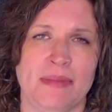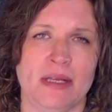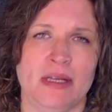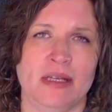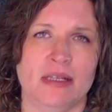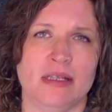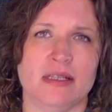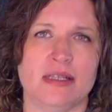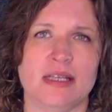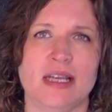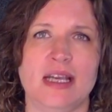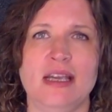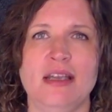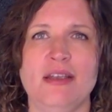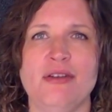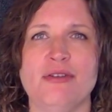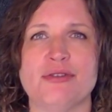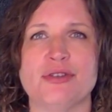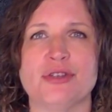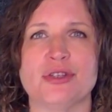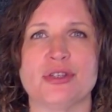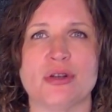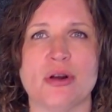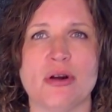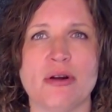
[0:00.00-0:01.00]
Saying you're
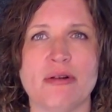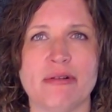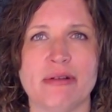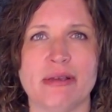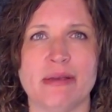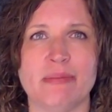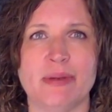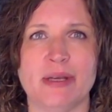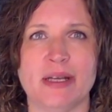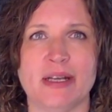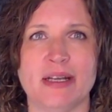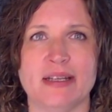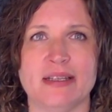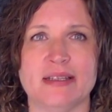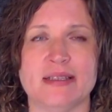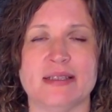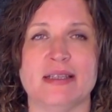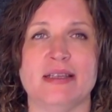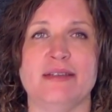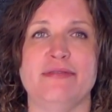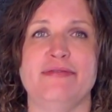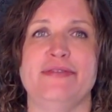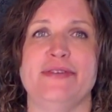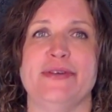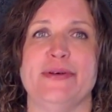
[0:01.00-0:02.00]
sorry because
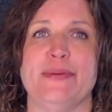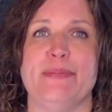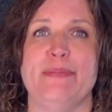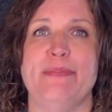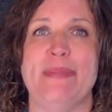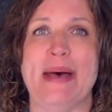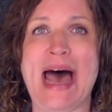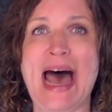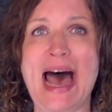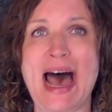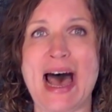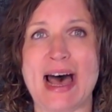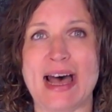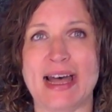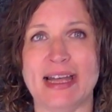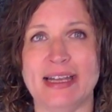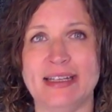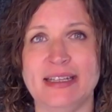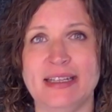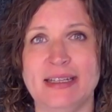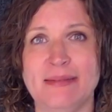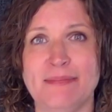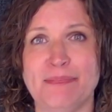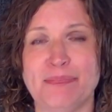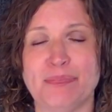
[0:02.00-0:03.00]
they feel
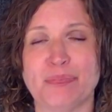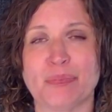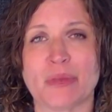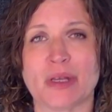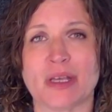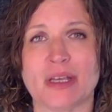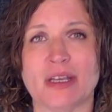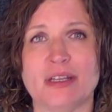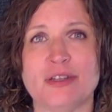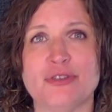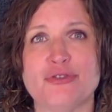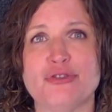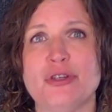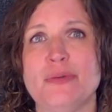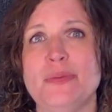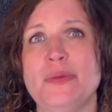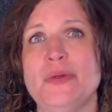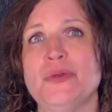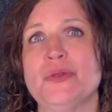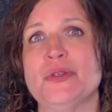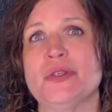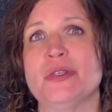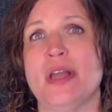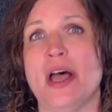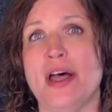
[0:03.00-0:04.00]
bad
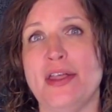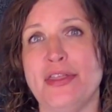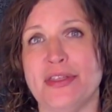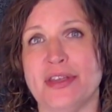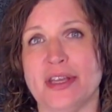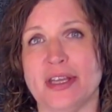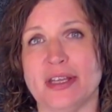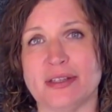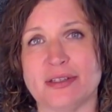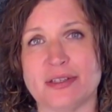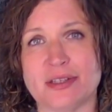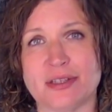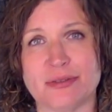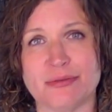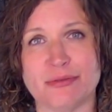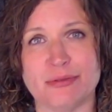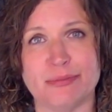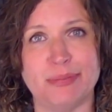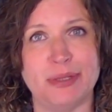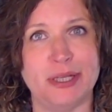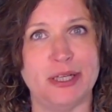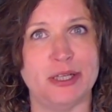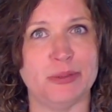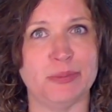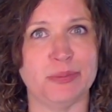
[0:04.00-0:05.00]
contributes nothing to the
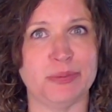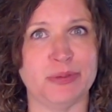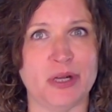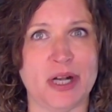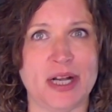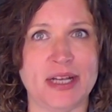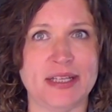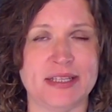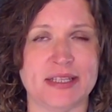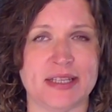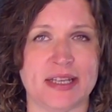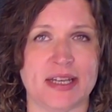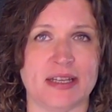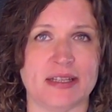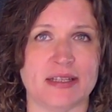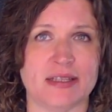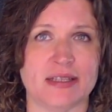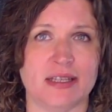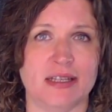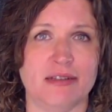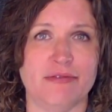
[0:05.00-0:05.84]
repair process.